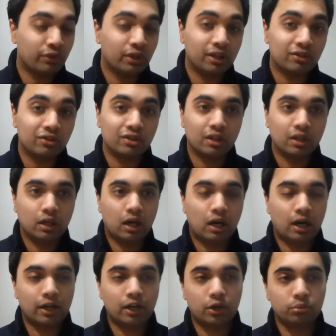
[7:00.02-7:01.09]
this.
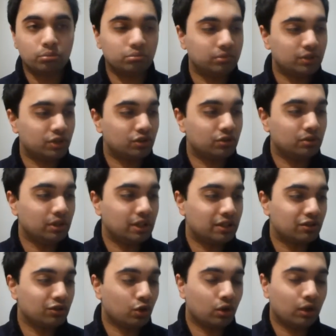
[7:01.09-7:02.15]

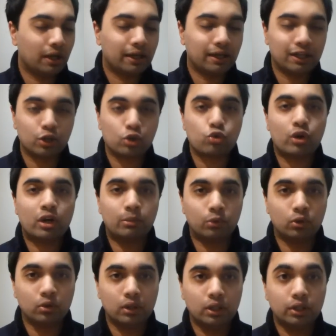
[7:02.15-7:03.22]
It's not like
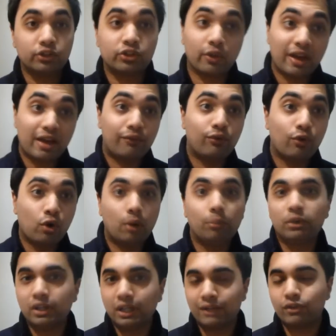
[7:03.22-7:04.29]
incredible, so therefore I'm
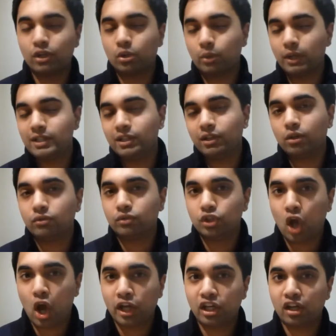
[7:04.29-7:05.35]
going to give it a rating of
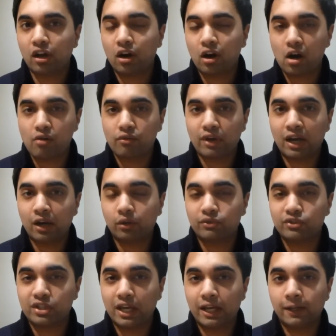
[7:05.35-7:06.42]
9.5 out of
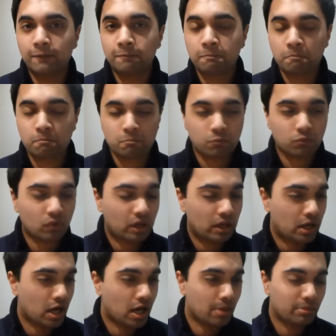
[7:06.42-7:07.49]
10.
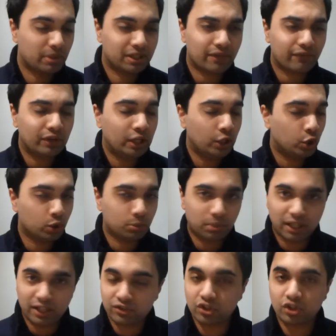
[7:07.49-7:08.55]
Definitely a good
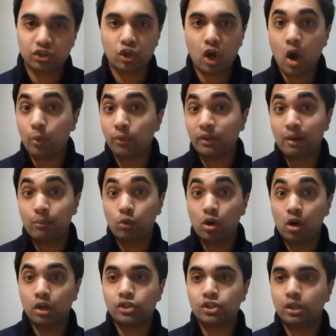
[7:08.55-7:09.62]
place to start with
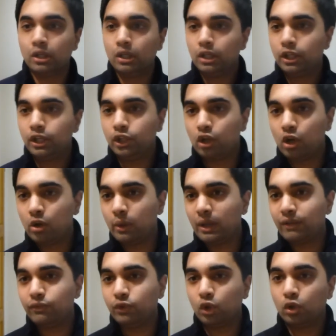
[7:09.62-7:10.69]
Amouage. You know,
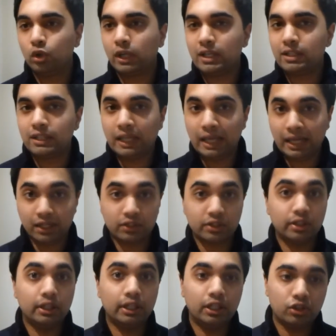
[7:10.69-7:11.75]
if you're looking to get into
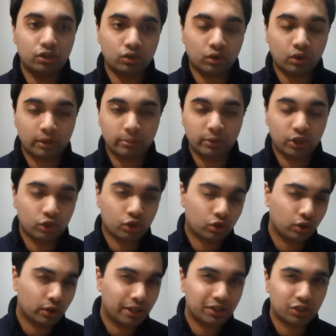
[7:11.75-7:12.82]
niche and you're not
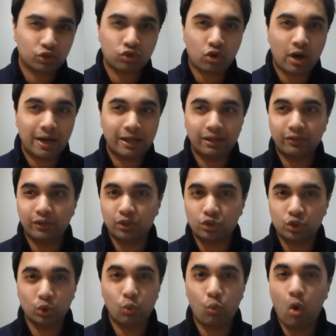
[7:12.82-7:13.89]
looking to try anything
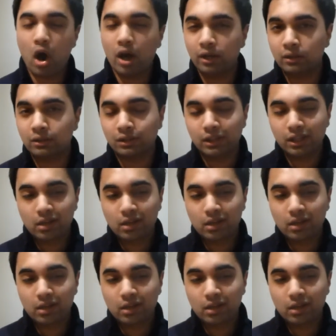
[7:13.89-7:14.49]
too wild,